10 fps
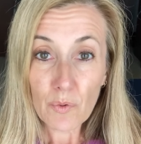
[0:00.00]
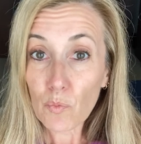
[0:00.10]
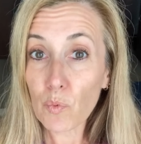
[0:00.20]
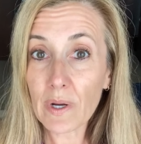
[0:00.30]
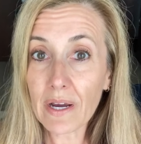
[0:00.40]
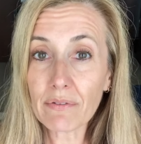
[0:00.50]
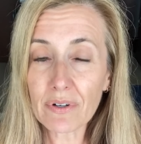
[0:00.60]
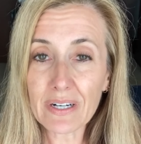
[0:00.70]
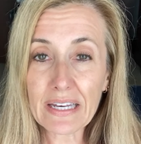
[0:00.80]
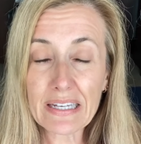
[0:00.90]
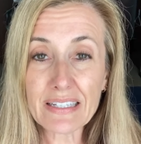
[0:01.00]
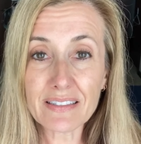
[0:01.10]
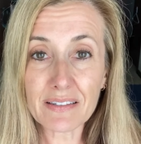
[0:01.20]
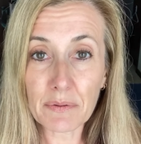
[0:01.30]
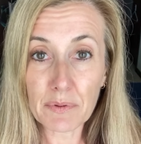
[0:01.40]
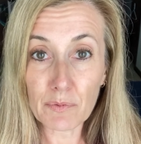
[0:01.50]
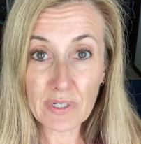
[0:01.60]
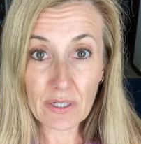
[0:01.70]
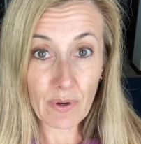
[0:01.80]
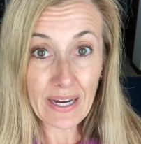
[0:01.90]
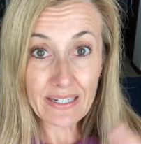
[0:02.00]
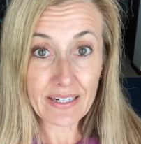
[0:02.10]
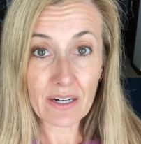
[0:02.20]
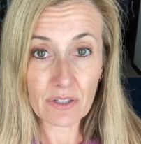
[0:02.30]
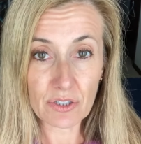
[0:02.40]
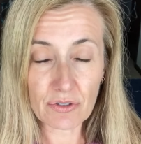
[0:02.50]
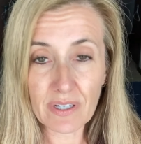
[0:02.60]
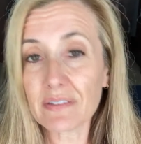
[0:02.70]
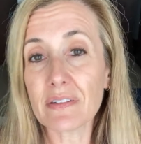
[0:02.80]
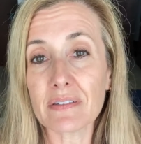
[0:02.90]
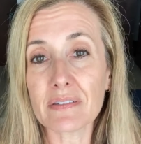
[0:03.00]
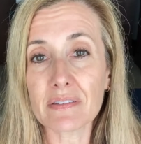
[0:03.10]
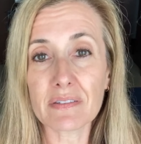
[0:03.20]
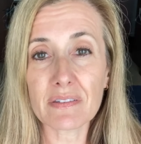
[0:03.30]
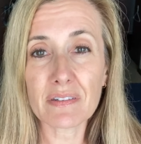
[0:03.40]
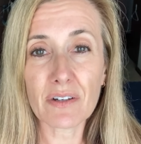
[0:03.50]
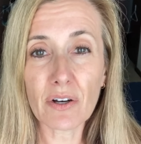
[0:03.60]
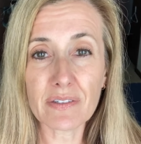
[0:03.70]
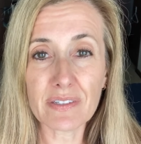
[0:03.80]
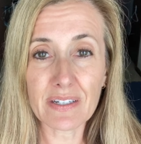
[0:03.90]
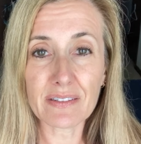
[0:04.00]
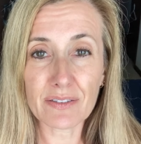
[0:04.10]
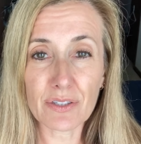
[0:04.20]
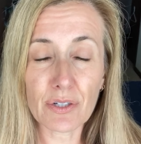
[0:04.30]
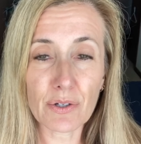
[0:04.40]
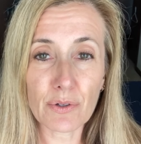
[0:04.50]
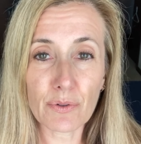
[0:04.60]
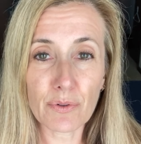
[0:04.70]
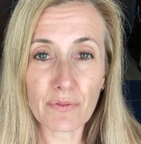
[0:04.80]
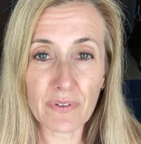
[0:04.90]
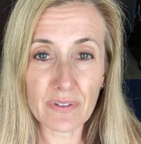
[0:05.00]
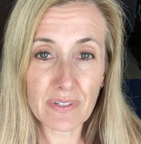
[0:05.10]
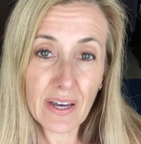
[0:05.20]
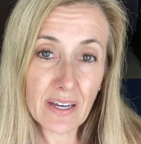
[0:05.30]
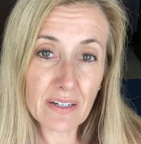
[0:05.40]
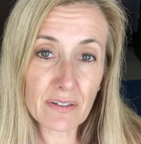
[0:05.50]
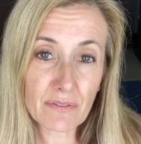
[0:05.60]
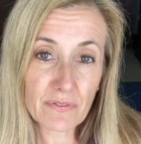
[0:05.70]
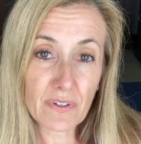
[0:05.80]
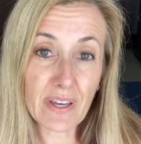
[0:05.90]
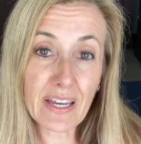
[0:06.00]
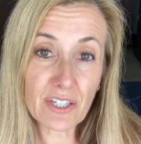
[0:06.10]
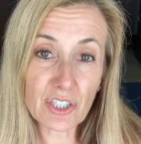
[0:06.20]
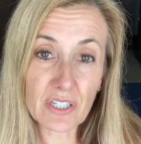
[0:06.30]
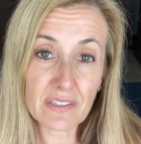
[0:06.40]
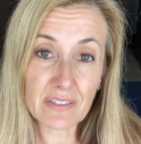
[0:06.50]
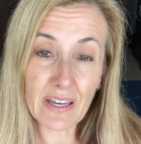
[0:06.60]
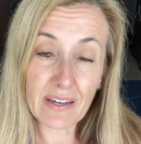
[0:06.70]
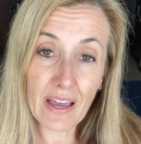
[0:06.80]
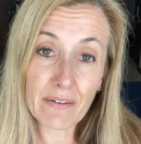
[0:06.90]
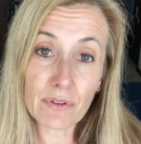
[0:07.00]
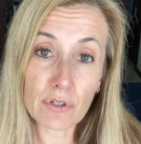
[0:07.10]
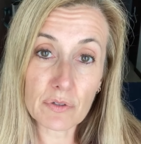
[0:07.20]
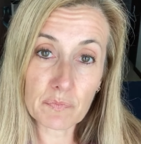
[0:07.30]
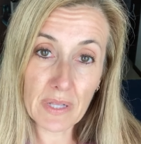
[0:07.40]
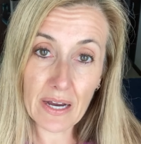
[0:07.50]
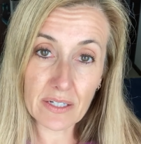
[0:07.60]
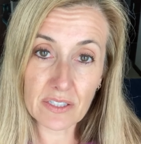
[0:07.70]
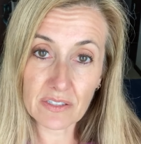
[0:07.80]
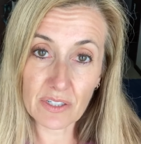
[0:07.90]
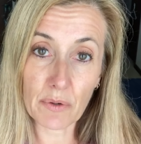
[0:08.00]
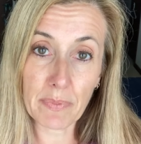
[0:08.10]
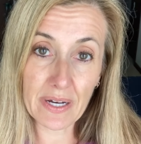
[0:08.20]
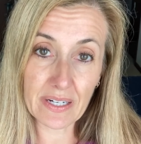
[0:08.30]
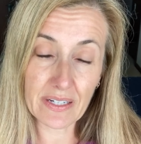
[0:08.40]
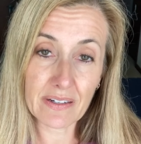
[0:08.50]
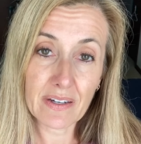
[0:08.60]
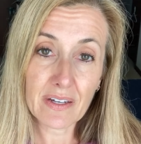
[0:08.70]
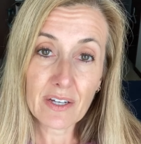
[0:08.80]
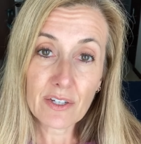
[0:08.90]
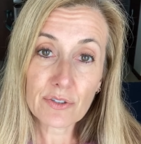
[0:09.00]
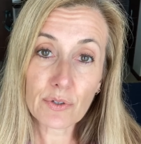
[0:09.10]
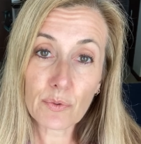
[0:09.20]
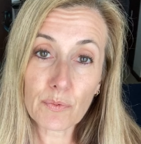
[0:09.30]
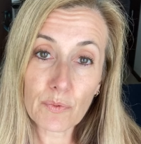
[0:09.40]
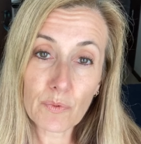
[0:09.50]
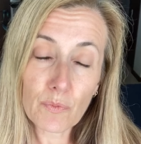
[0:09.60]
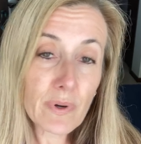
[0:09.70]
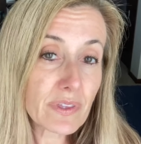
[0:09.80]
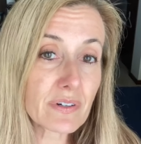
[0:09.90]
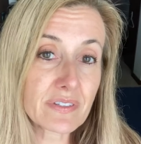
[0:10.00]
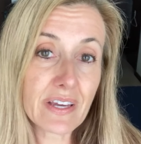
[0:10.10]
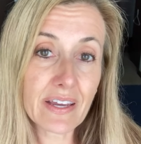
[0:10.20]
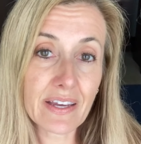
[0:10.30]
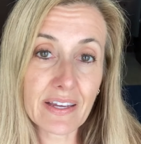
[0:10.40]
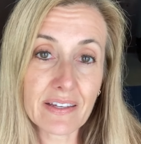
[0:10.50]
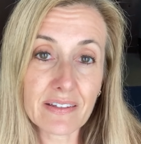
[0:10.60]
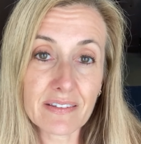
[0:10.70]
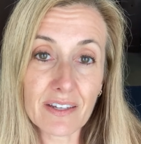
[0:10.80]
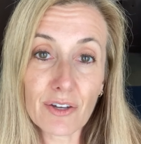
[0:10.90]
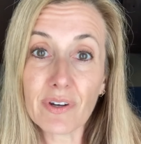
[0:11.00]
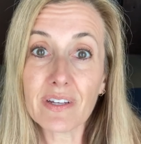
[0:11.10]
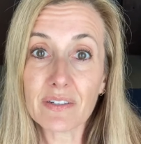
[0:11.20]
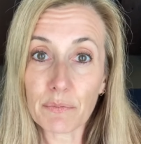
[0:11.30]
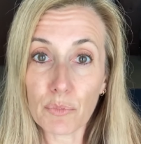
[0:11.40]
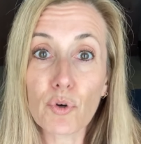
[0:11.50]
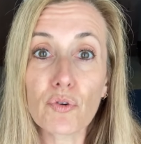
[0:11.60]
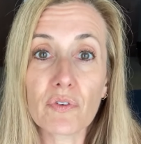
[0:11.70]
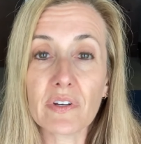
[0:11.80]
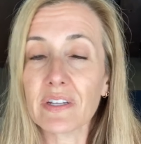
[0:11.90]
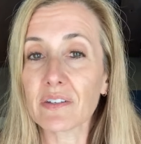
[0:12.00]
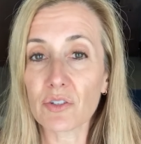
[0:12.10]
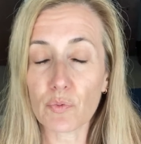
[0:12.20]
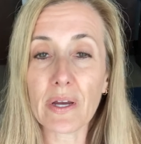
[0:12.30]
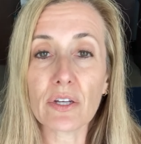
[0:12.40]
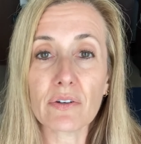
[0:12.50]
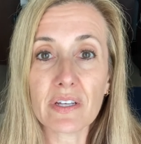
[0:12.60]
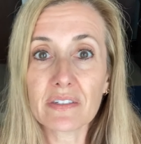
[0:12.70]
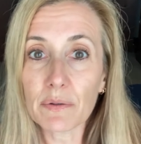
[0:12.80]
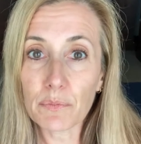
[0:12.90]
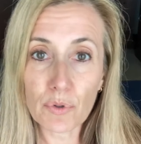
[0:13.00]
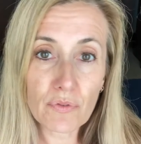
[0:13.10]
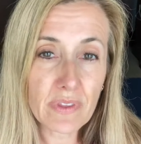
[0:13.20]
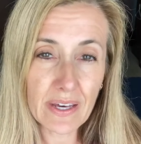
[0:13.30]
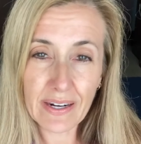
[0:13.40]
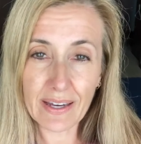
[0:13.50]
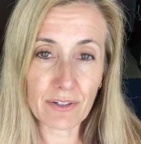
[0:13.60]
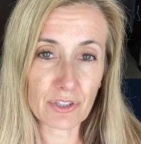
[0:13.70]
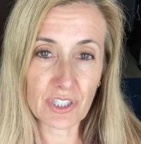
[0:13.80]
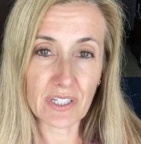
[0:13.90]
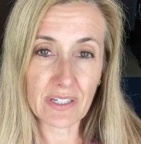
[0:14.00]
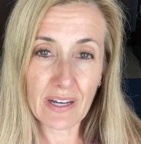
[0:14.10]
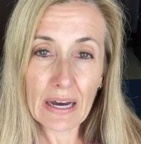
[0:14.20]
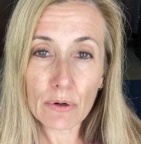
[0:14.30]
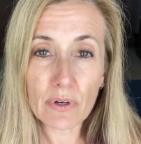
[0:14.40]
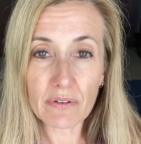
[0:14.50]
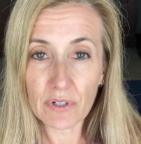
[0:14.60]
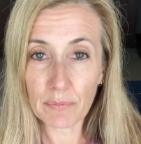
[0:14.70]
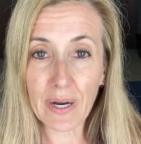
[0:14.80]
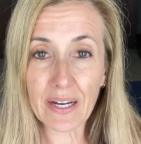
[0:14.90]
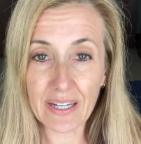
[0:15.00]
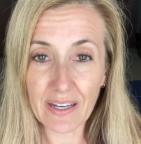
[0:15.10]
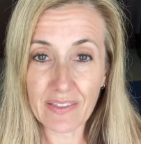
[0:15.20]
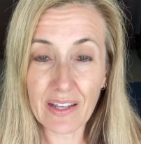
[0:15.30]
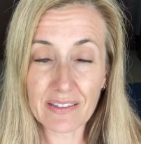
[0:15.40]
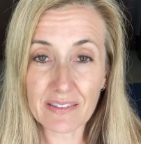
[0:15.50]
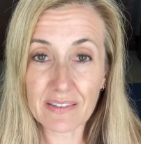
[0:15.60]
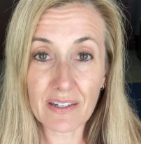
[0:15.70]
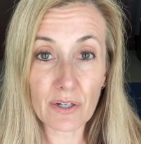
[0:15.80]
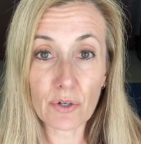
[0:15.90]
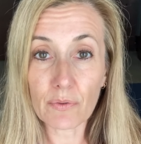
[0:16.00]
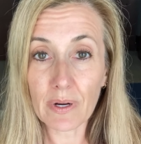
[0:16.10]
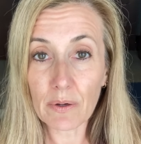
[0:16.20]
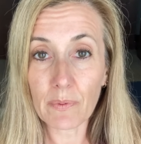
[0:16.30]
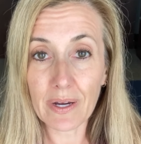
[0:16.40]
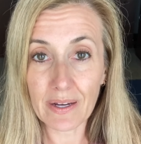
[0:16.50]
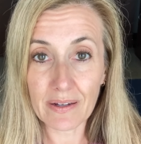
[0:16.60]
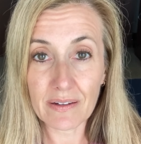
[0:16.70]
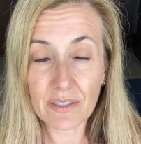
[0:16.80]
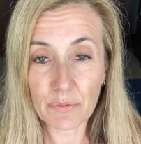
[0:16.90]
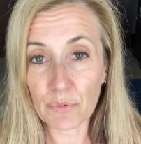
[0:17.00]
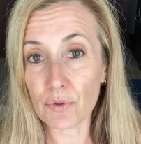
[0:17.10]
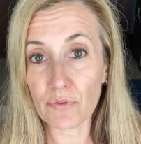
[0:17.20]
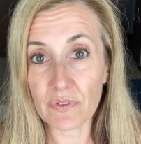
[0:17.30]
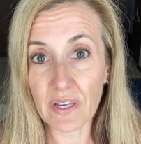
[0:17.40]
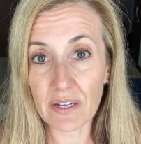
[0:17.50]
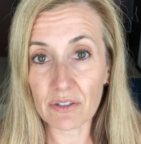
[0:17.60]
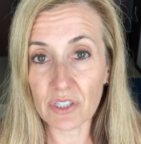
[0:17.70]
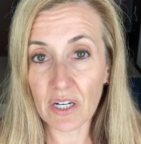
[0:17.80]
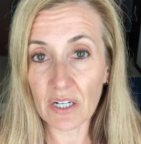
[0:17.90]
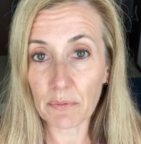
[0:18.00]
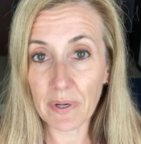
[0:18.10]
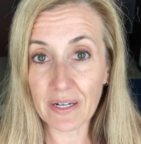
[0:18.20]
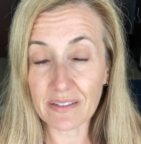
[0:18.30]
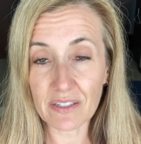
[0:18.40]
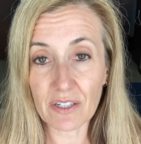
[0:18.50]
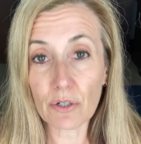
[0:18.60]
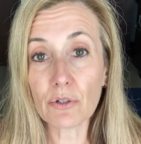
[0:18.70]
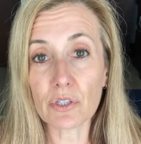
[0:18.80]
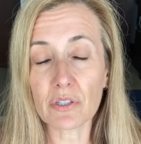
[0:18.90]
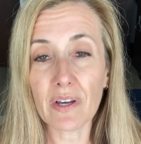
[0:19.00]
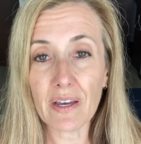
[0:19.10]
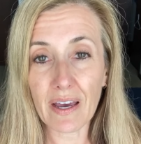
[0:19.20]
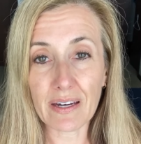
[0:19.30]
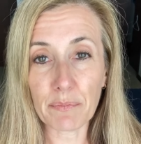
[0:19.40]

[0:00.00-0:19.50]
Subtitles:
whatever it is, heightening our stresses, causing us to feel tight, feel anxious, and have those blockages in our body. So what they're saying is you need to move, you need to sweat, you need to move that energy out of your body. And that's a great way to move the energy out of your body. It's a huge and